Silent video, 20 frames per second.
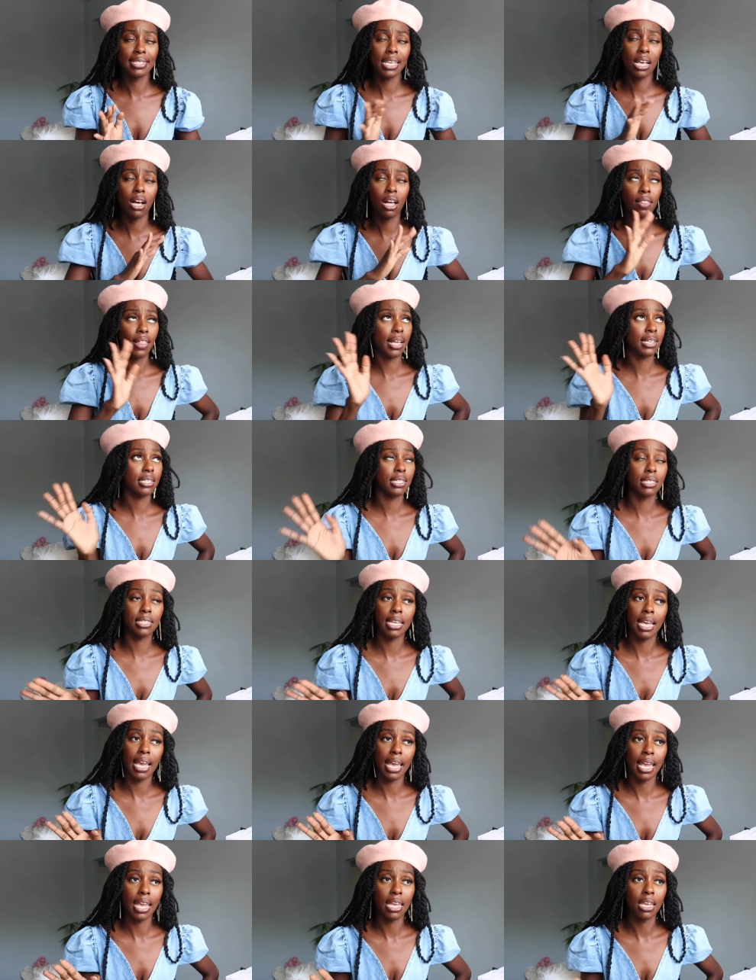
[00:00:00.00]
all that to
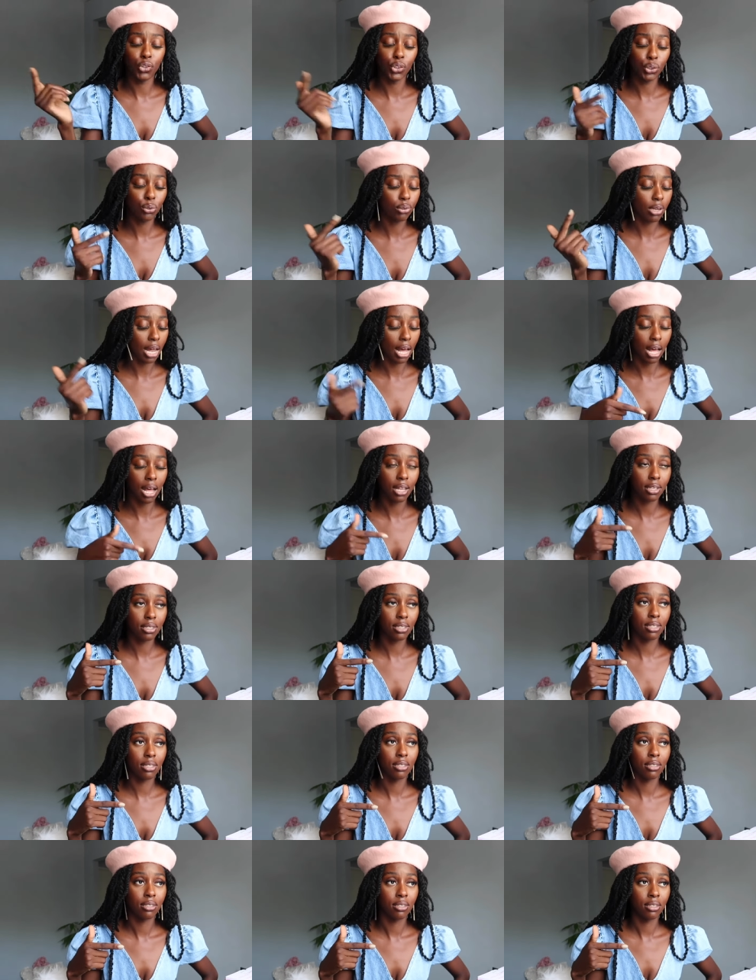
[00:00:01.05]
say, do not
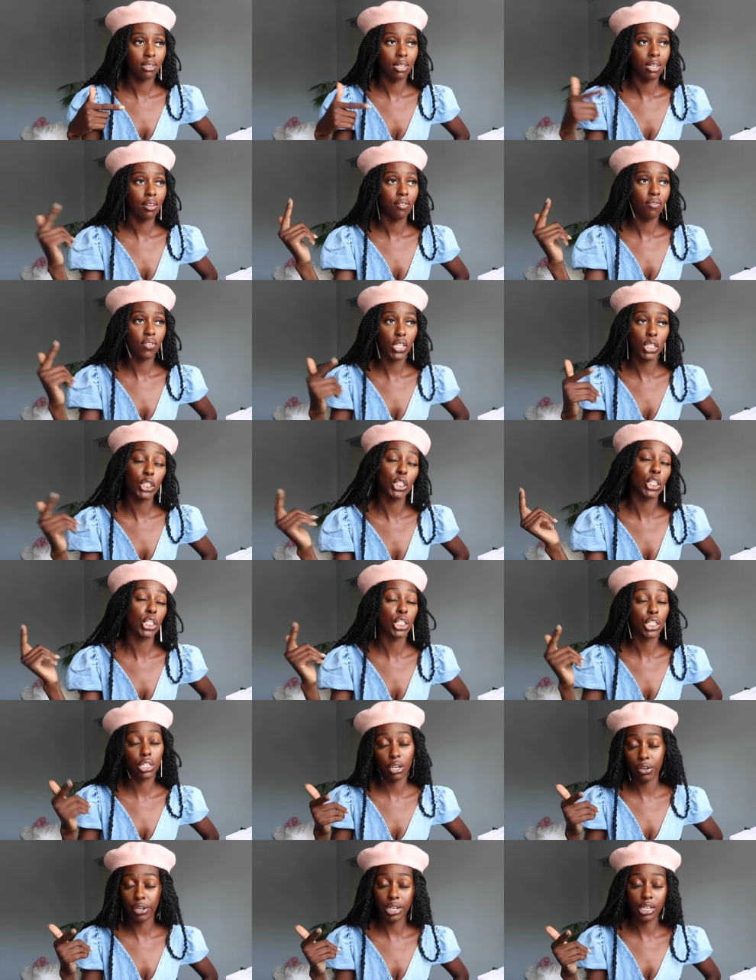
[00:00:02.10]
feel
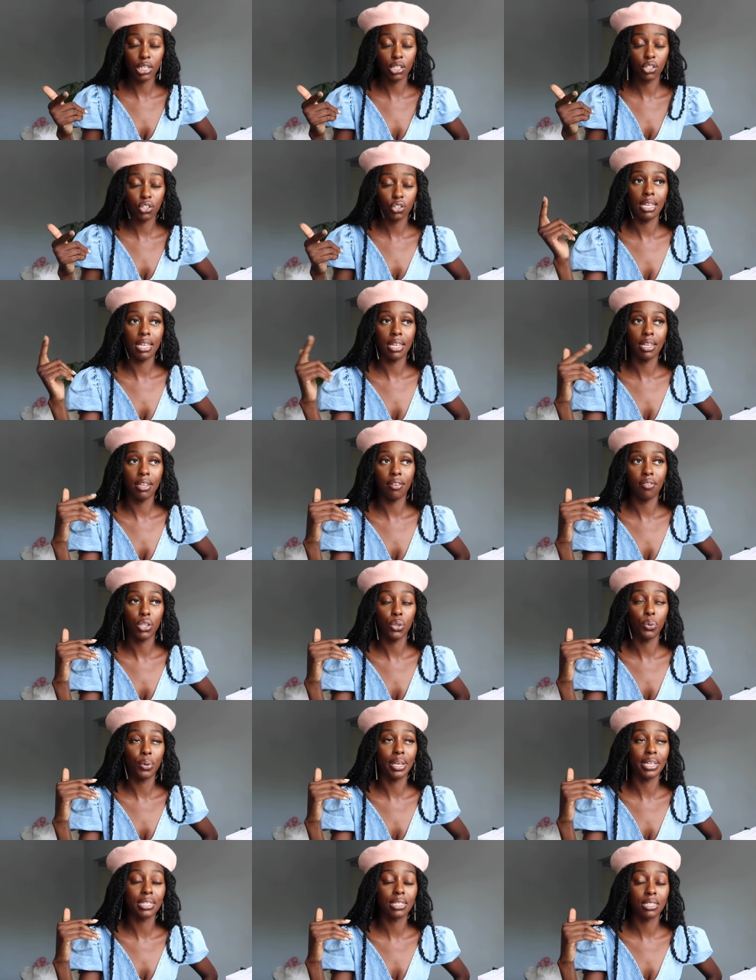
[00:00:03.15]
discouraged if you
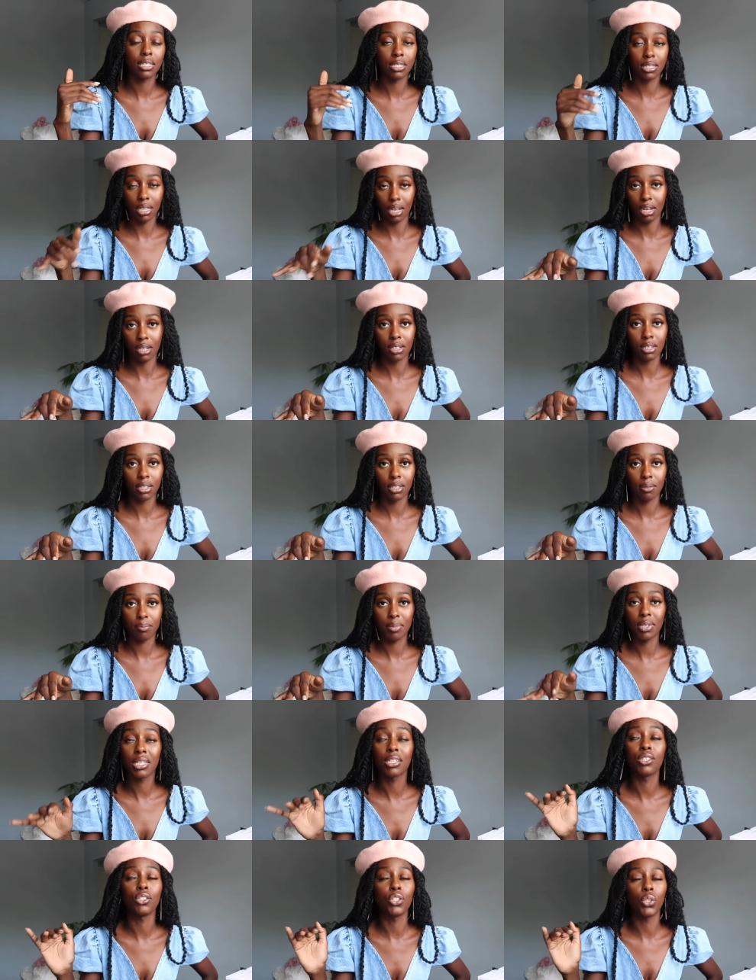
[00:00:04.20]
get stuck,
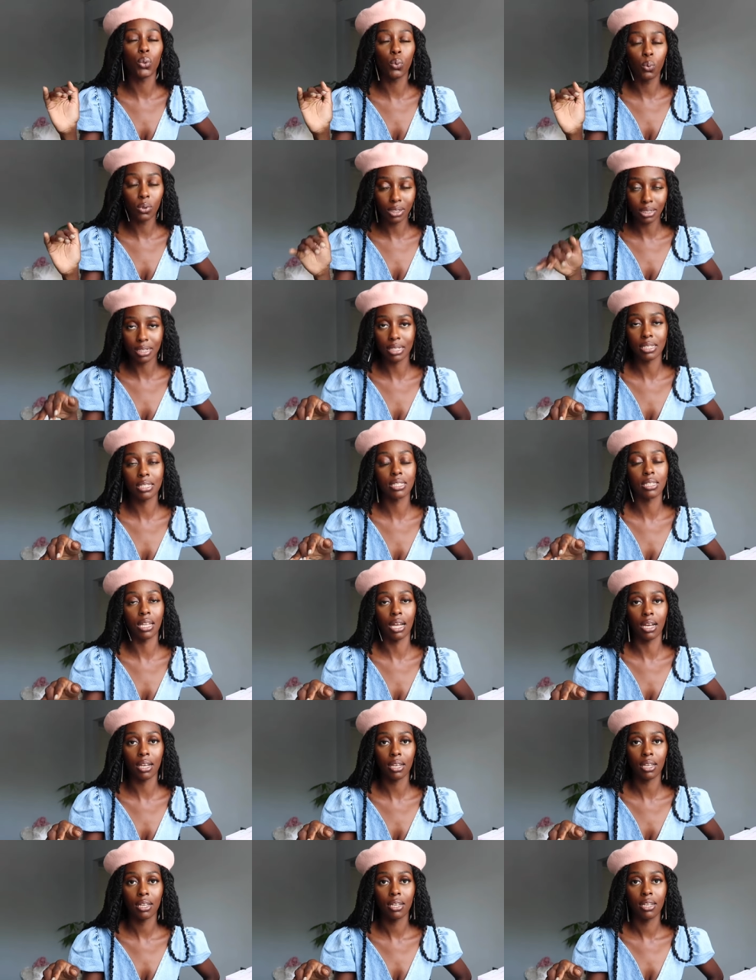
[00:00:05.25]
because you will get
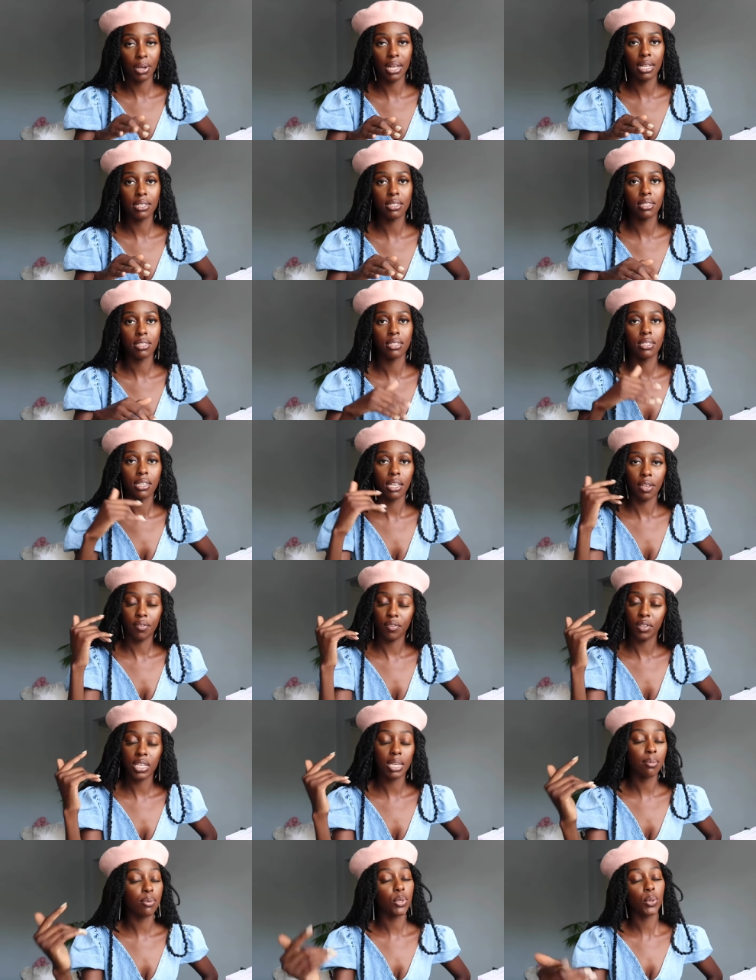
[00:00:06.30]
stuck. But if you
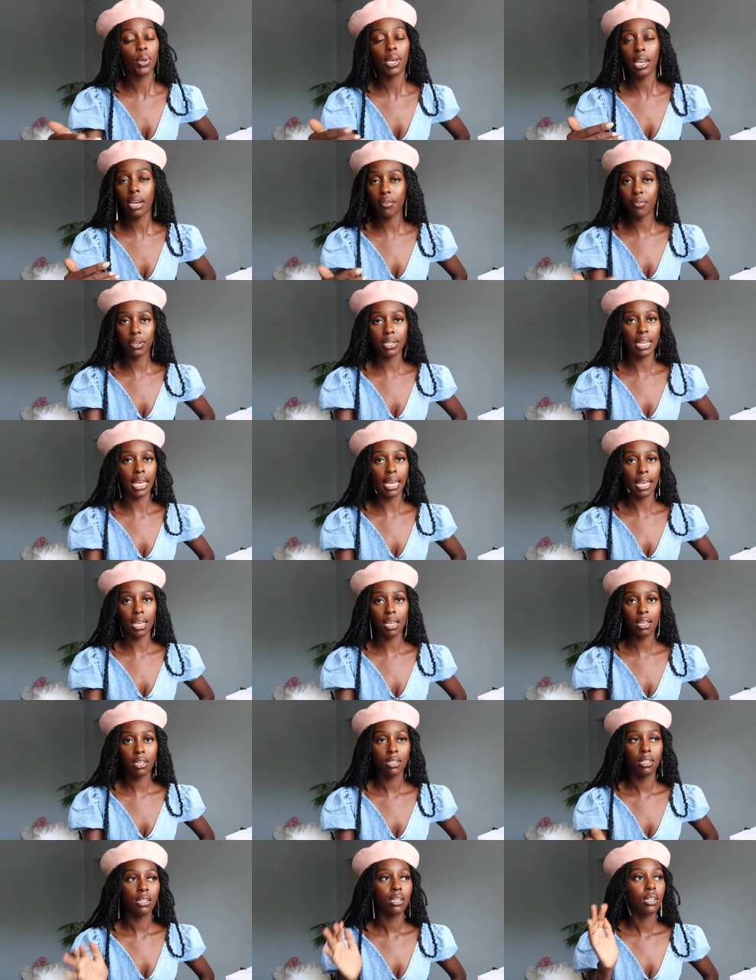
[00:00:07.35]
keep doing it every
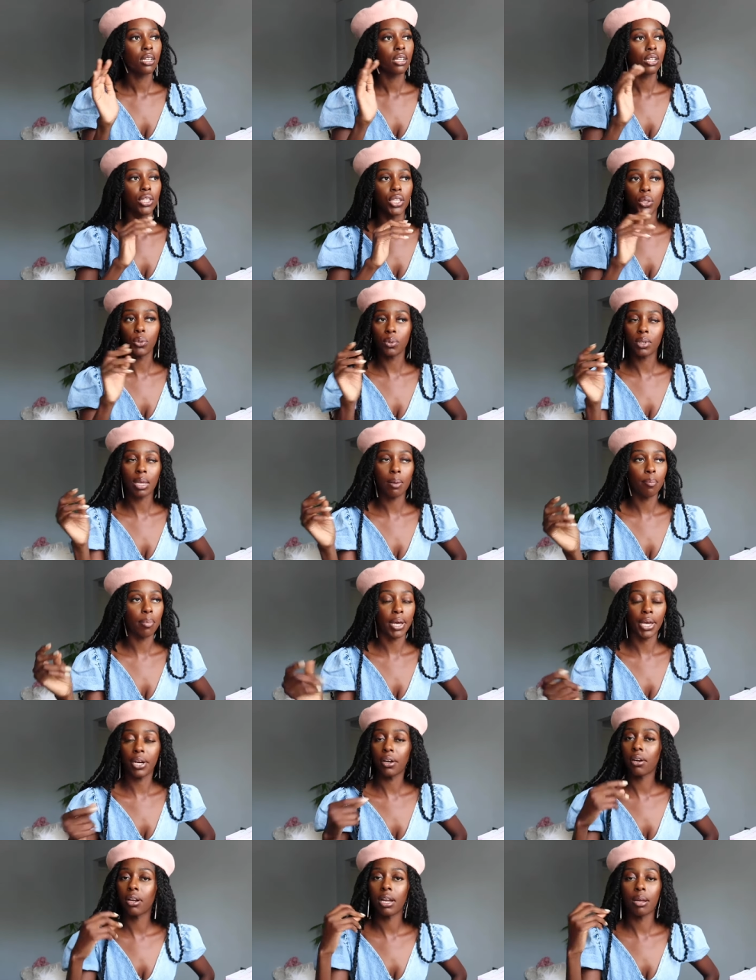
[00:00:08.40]
day, you will get
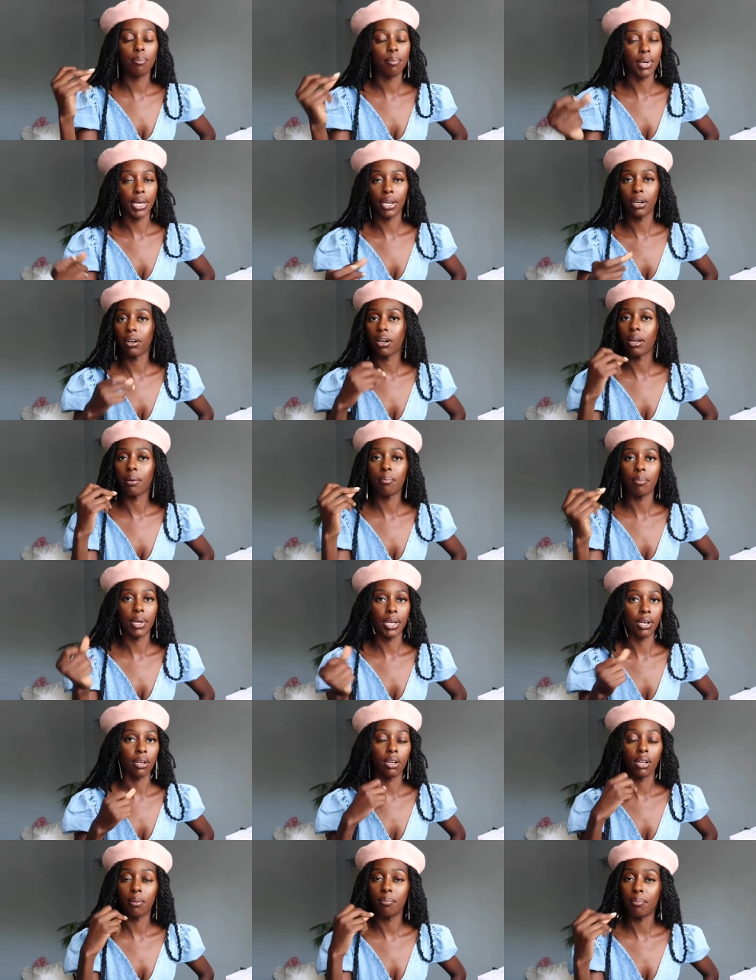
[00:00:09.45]
better and better and better
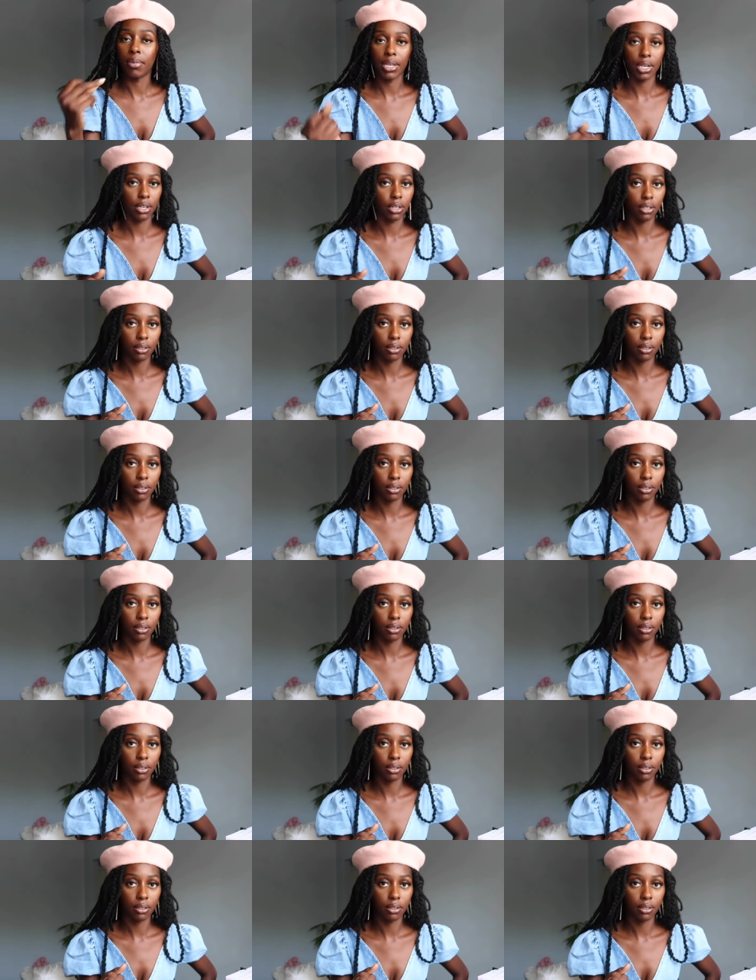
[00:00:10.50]
and better.